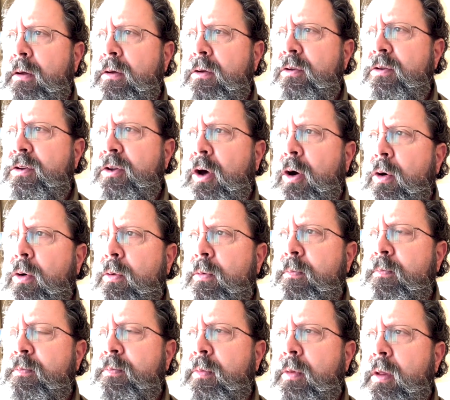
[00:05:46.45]
So
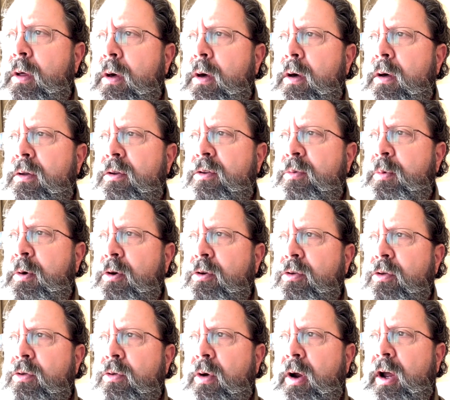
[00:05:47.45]

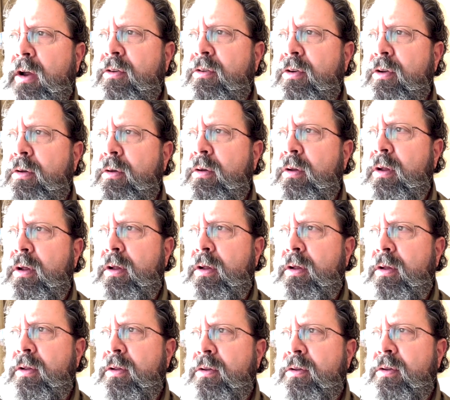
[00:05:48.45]
spiritual direction
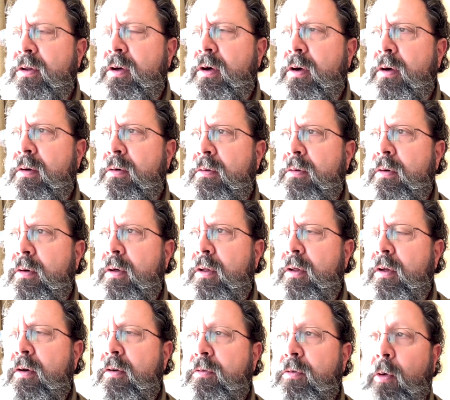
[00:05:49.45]
is
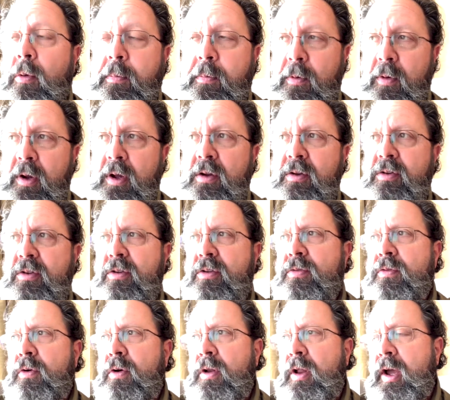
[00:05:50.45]
for priests,
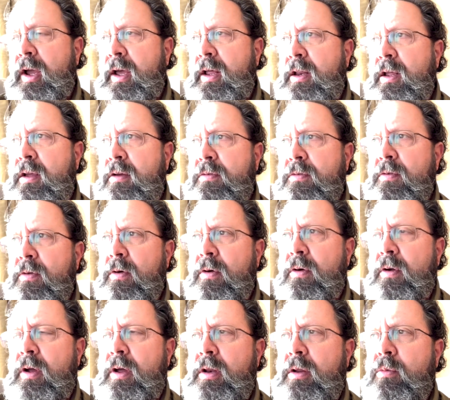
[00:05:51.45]
for laity,
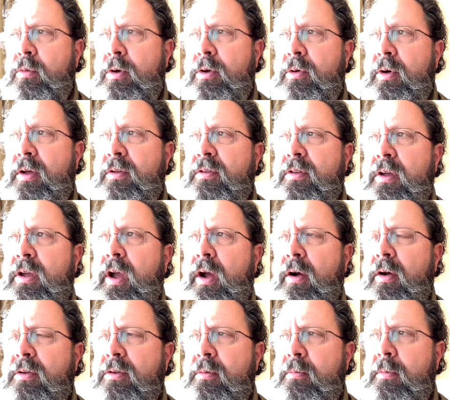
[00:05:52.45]
for anyone who has the
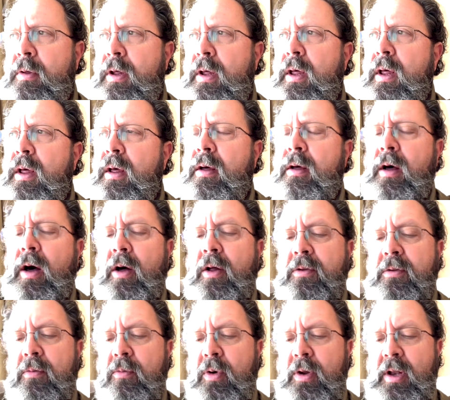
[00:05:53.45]
charism.
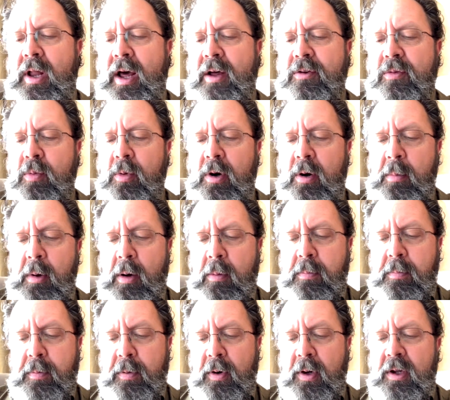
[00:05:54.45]
One last word
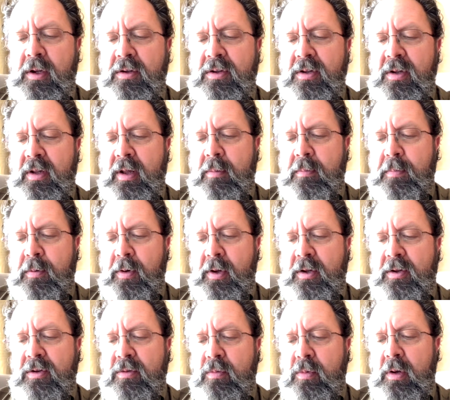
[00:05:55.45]
about priests, and that
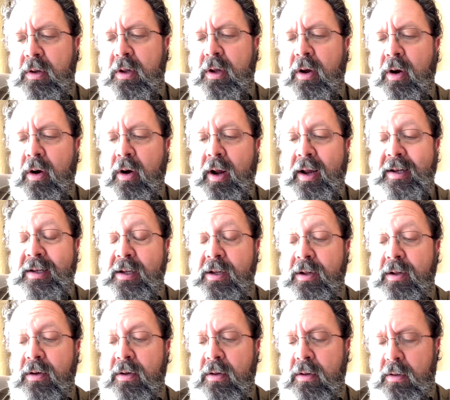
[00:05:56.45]
priests really are
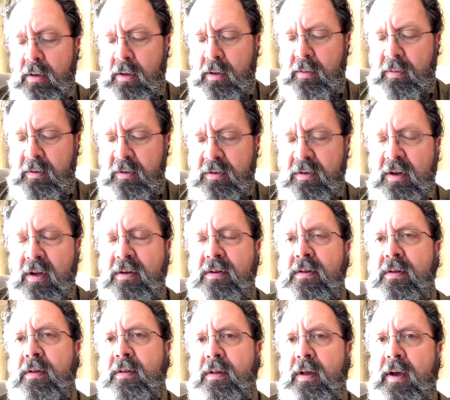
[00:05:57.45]
ideal in the sense
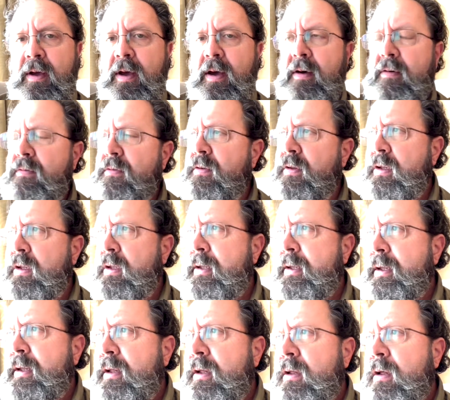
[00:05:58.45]
that they have
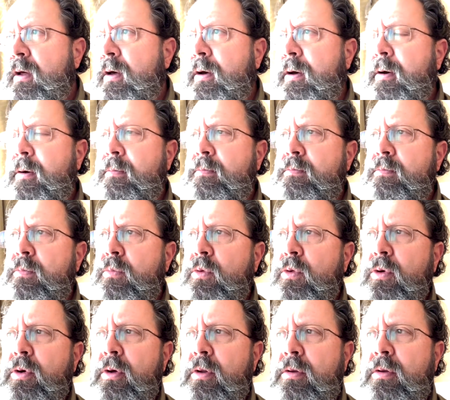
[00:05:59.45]

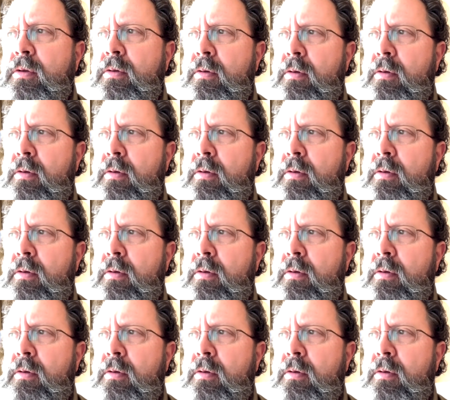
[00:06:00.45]
good